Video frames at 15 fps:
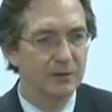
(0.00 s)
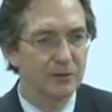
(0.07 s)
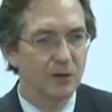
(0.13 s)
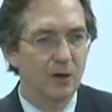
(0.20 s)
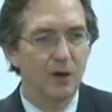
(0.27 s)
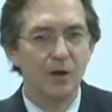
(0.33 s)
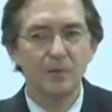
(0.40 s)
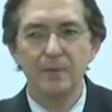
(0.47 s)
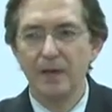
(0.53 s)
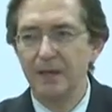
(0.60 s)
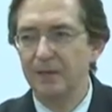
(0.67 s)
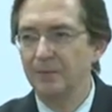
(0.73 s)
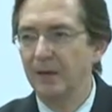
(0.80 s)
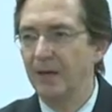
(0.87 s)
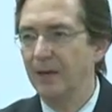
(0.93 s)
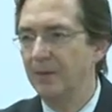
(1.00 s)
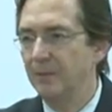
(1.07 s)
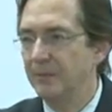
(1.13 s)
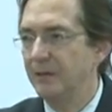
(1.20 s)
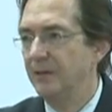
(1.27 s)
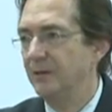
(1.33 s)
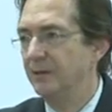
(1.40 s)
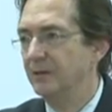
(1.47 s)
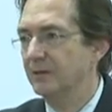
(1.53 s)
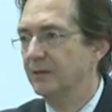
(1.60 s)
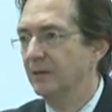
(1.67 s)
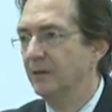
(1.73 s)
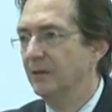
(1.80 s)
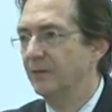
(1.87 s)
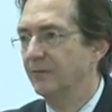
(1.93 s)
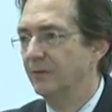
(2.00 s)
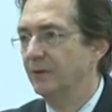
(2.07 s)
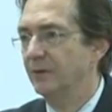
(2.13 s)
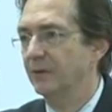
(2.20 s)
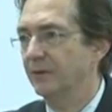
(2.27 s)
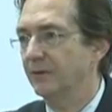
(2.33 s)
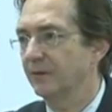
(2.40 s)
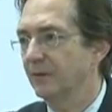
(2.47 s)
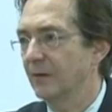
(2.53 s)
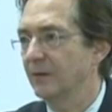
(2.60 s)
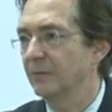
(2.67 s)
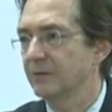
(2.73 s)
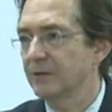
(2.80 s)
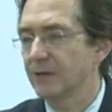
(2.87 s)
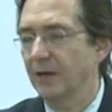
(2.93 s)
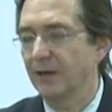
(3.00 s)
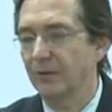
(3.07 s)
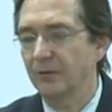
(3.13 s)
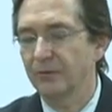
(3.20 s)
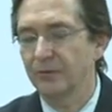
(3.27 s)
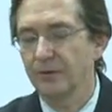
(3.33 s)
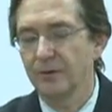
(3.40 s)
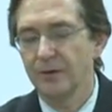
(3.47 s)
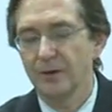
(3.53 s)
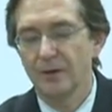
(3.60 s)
It's all made by the bees in the field themselves.